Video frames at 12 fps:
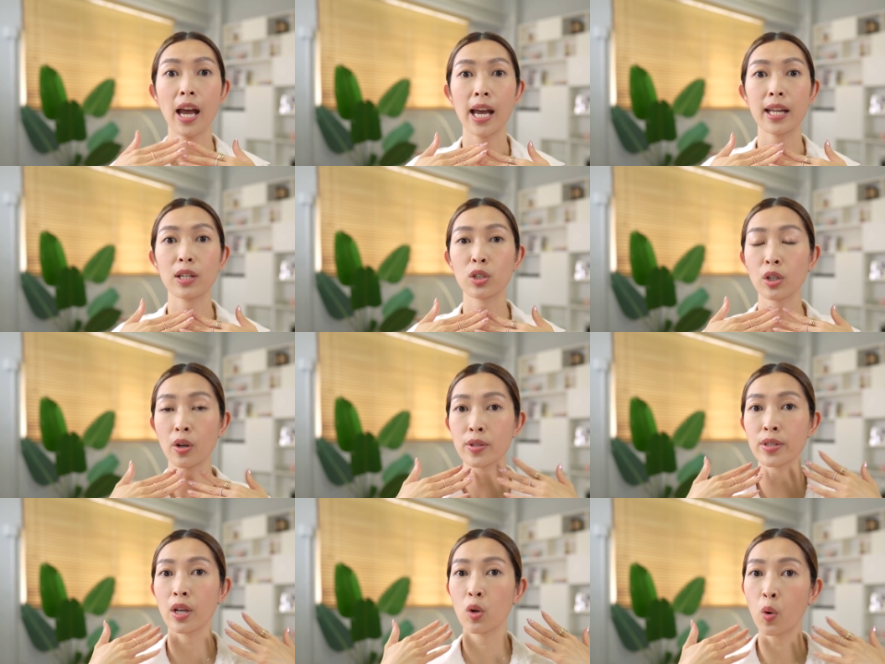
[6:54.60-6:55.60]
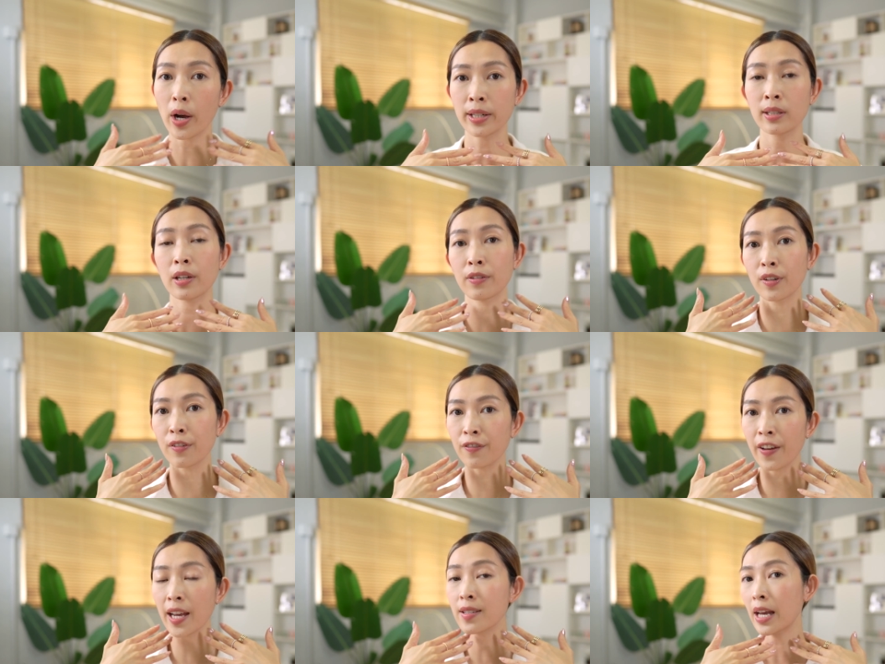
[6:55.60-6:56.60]
and it shows quite a lot of your
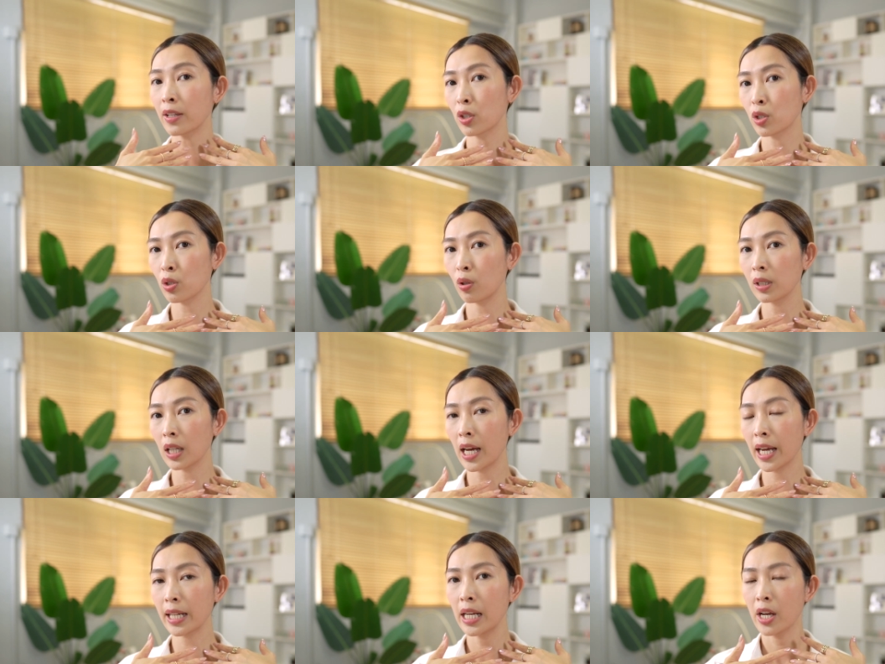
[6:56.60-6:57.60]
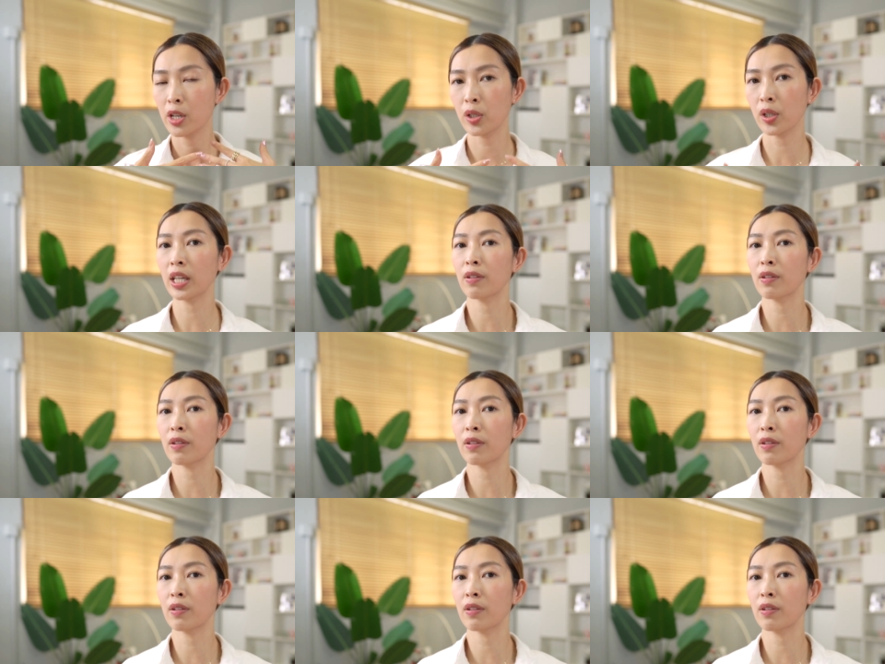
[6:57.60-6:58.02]
face and your jawline, so it